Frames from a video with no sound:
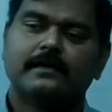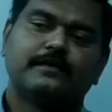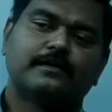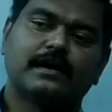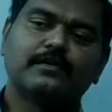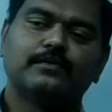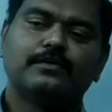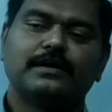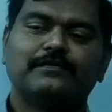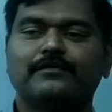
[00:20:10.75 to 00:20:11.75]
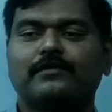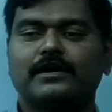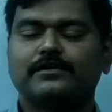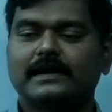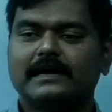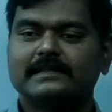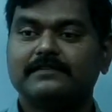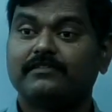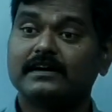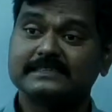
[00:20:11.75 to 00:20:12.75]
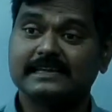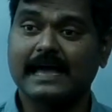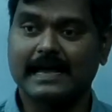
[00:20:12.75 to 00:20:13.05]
So now if you want to get the fast